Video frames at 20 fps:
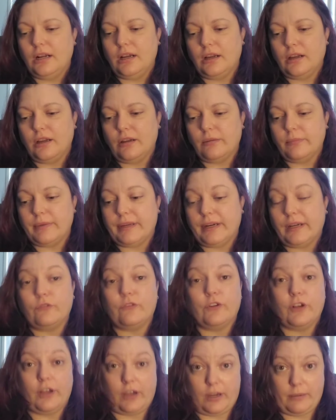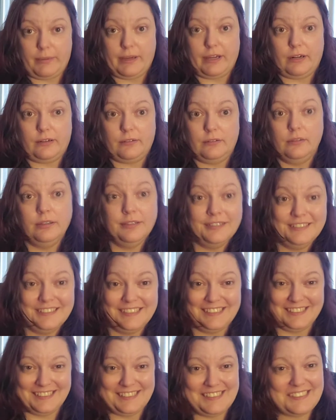and I forgot about it
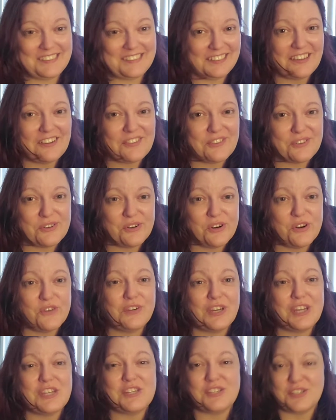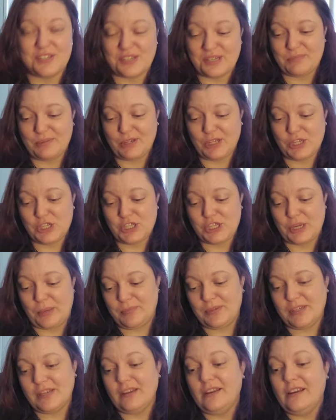until I got the notification it had been shipped.
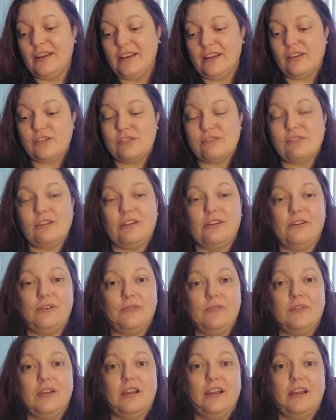So,